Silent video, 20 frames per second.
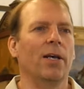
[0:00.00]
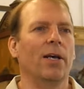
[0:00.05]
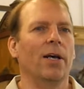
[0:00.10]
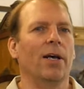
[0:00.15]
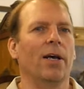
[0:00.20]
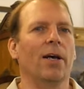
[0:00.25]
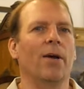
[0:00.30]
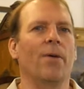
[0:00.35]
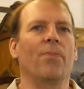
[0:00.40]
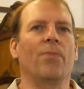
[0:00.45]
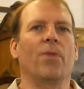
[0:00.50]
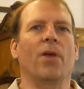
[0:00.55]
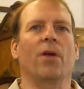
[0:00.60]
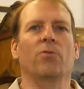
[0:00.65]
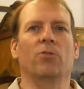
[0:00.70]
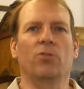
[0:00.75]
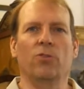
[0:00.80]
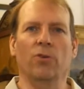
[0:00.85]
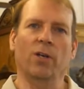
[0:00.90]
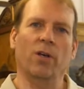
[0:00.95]
mm. um, I
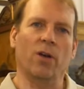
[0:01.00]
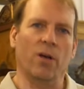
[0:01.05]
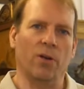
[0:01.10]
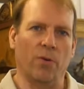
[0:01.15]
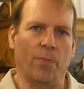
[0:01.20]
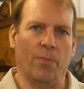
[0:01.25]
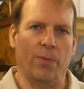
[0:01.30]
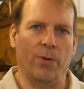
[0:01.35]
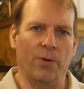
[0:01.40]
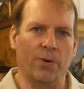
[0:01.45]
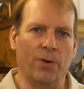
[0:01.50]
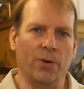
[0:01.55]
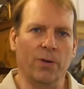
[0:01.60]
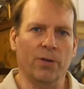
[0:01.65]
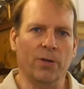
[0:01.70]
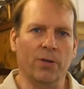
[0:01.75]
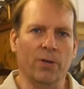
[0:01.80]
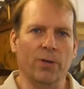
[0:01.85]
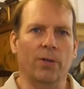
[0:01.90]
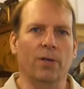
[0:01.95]
was doing
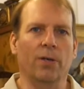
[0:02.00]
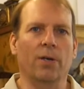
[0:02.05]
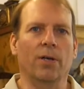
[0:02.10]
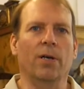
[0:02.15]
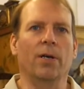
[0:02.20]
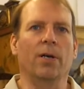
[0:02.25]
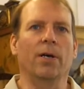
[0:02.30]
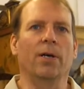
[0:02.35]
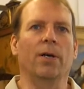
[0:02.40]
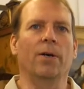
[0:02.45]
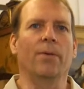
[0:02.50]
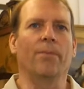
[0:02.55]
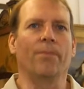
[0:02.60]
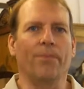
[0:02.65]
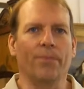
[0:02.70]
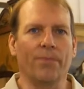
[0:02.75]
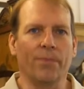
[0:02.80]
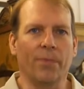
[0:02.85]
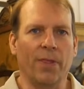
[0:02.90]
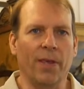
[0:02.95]
entrepreneurial um,
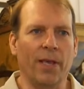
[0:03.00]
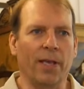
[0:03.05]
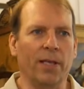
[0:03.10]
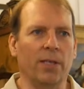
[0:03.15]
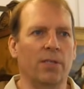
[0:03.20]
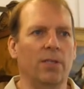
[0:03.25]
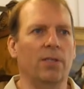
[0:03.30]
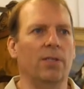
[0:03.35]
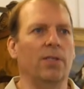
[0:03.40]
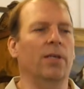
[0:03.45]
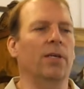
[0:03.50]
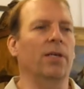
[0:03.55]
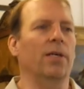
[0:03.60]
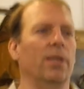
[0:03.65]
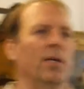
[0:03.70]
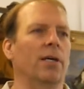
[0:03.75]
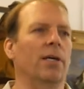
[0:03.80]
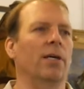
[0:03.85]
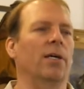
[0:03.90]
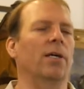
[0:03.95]
things.
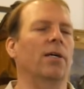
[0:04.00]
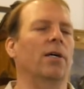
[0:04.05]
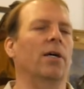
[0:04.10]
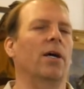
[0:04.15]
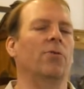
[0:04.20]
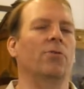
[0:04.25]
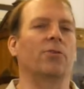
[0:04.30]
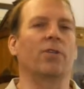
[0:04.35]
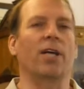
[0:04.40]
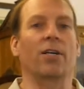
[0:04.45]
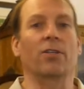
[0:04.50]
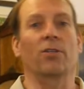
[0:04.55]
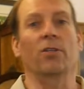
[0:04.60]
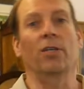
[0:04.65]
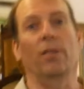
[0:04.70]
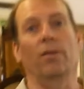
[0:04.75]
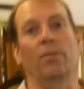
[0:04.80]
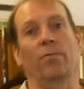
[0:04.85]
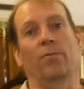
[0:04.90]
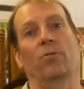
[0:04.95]
Uh, I was
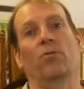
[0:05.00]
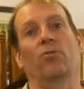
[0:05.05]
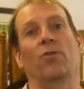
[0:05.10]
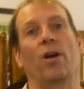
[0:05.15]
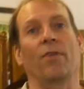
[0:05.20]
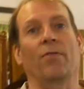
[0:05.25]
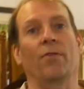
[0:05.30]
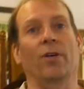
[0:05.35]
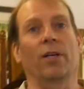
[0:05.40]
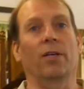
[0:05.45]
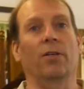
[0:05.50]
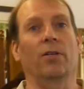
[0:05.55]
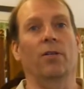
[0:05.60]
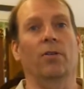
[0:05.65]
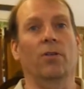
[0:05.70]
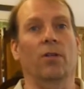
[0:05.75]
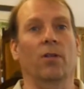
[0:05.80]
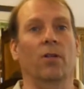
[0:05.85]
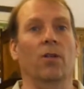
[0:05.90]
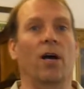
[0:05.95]
actually traveling
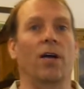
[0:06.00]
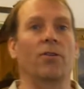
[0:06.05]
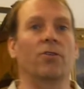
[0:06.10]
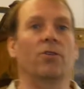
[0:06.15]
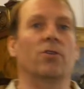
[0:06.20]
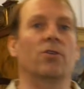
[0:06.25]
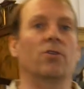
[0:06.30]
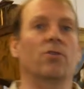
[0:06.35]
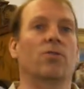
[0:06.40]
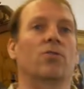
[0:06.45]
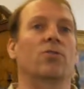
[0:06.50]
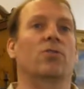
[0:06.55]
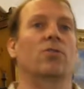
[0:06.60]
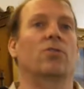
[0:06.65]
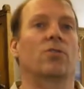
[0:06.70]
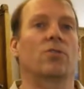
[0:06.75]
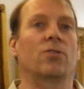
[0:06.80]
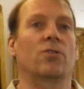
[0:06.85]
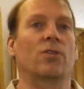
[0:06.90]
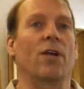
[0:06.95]
a lot to
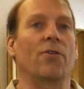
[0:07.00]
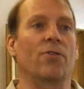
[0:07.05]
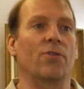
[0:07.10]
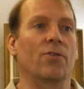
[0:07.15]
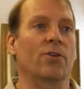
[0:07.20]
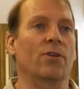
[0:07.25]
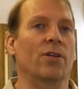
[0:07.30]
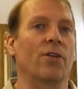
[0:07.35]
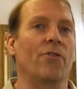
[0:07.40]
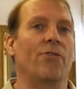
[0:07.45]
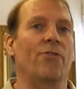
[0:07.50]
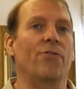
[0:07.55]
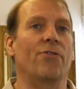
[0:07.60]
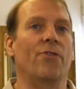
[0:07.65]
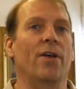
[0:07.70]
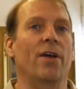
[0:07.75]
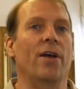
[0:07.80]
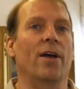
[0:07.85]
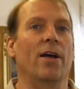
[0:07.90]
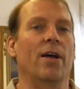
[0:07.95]
Central and
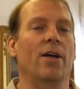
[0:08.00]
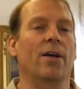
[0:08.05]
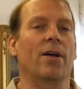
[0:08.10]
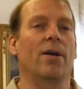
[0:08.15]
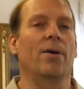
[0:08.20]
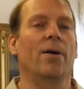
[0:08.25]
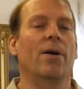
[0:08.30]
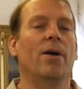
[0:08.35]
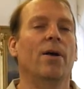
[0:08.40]
uh,